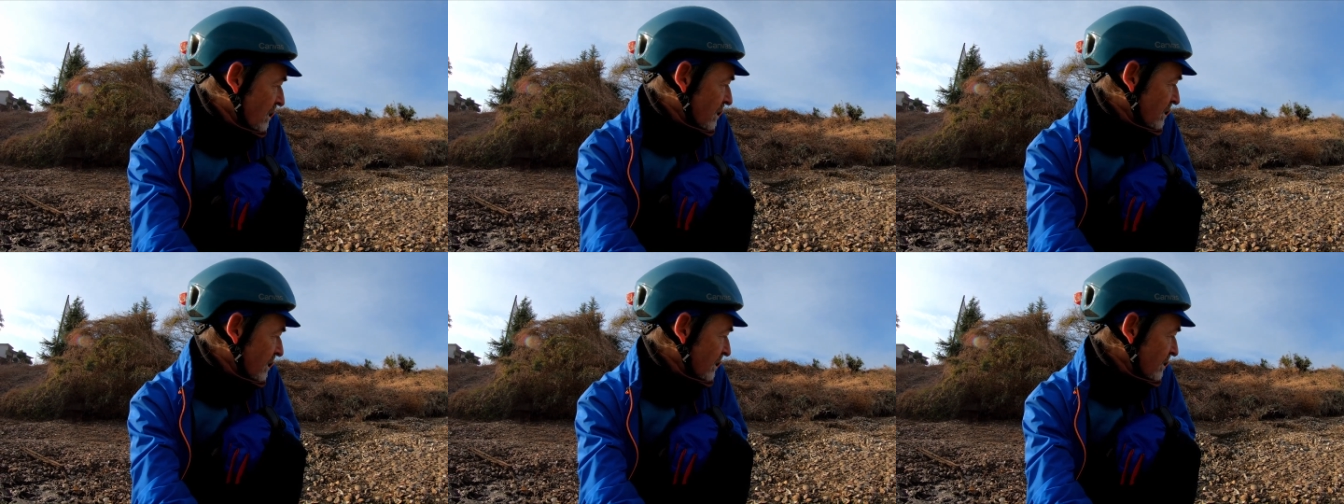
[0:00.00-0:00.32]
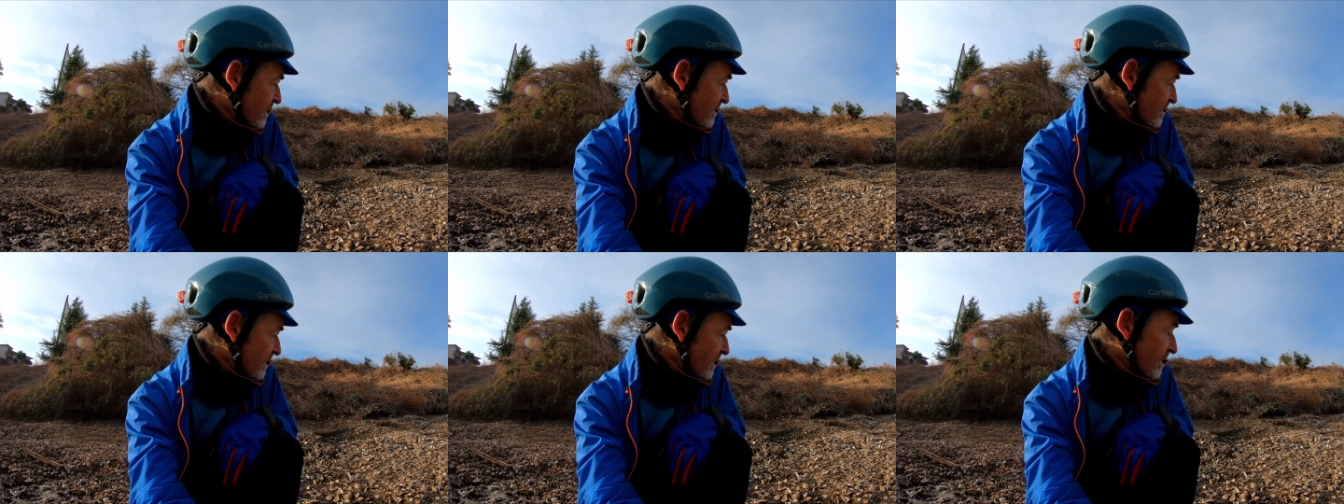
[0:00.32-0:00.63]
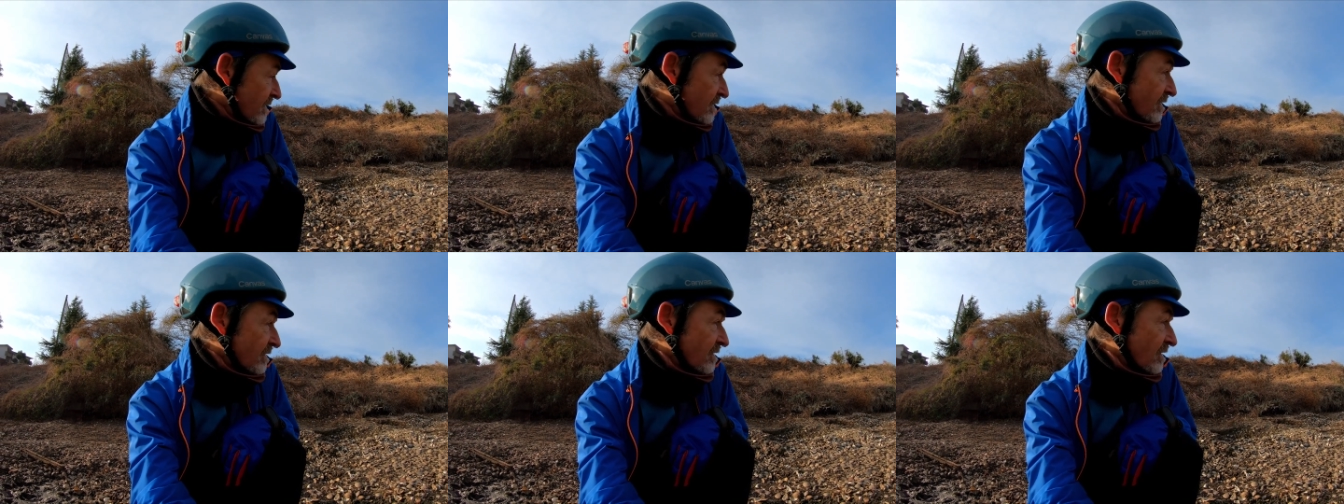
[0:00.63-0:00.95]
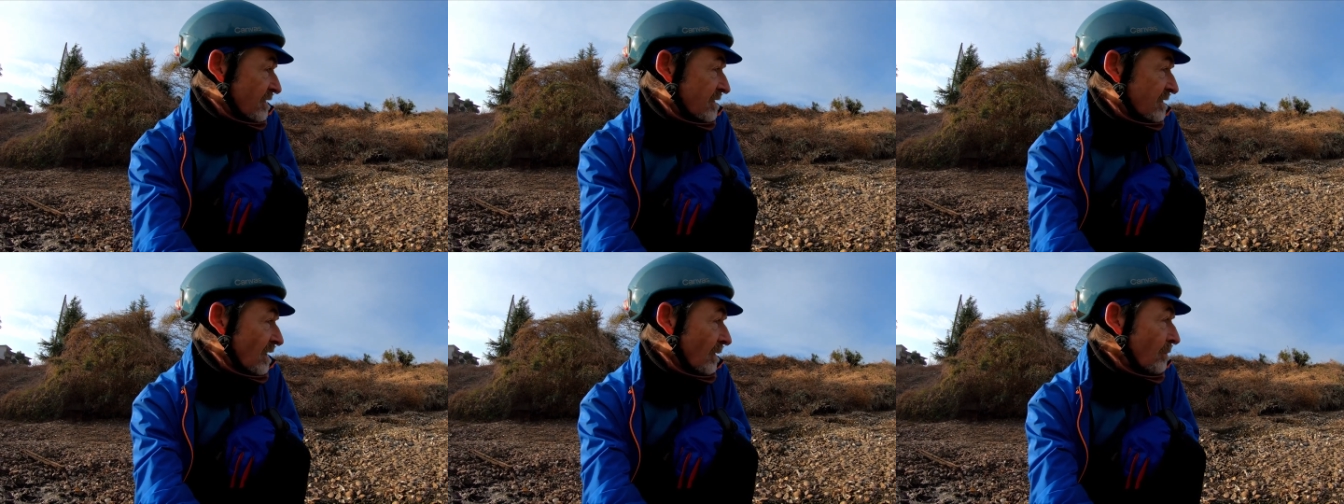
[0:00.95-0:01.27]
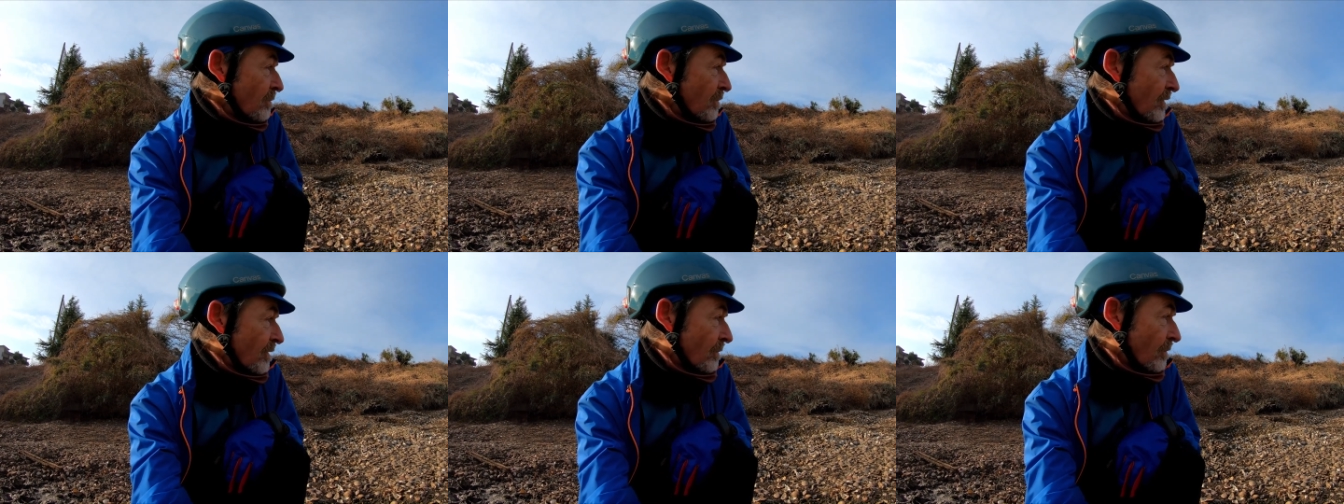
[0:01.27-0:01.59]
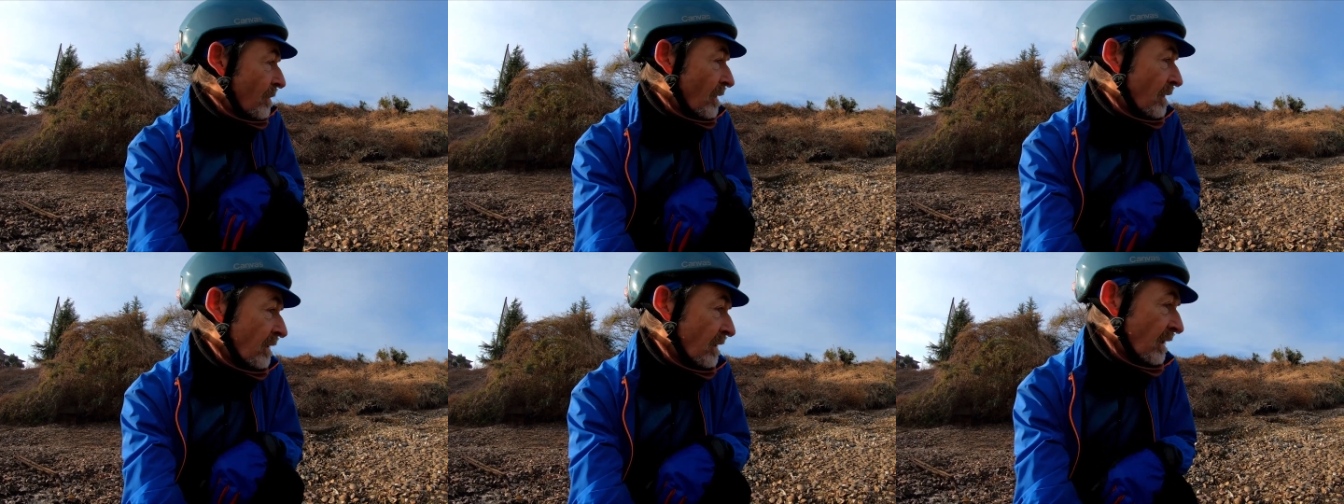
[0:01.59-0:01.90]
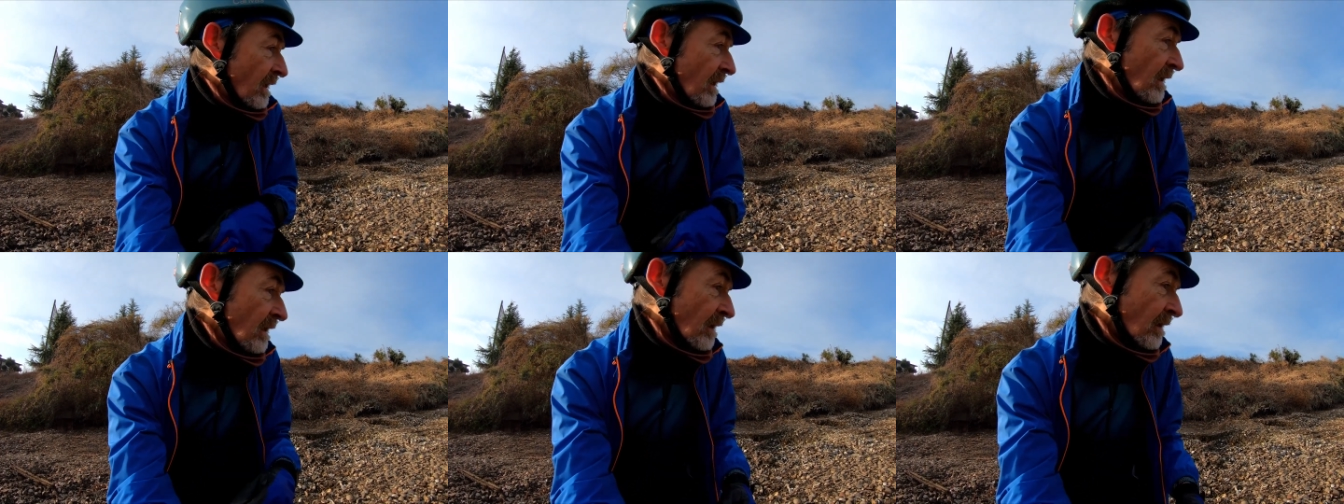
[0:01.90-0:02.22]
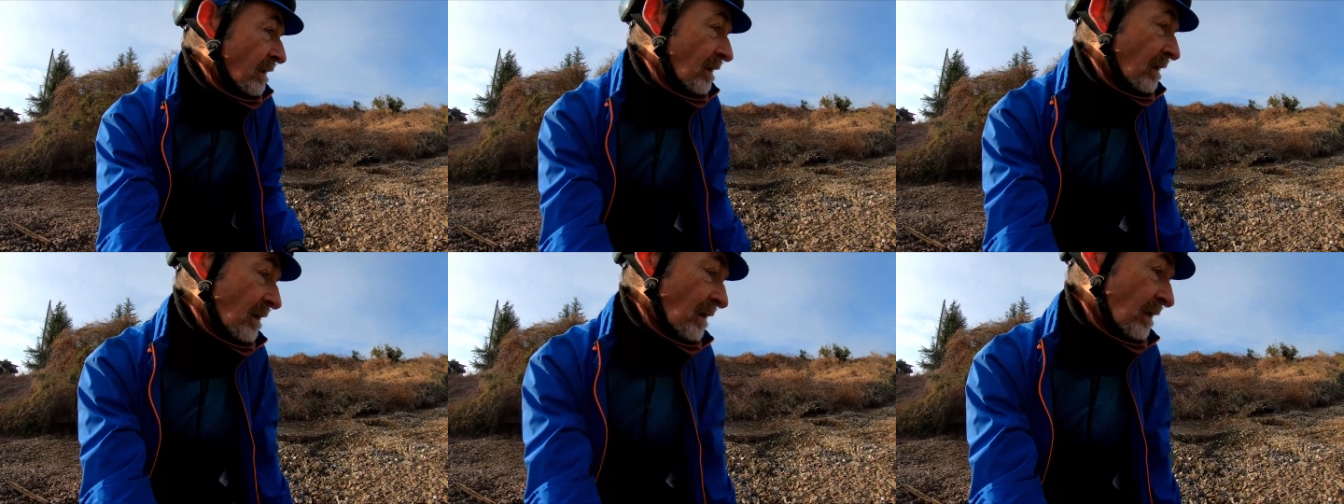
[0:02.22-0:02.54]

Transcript: they decided just to dump them here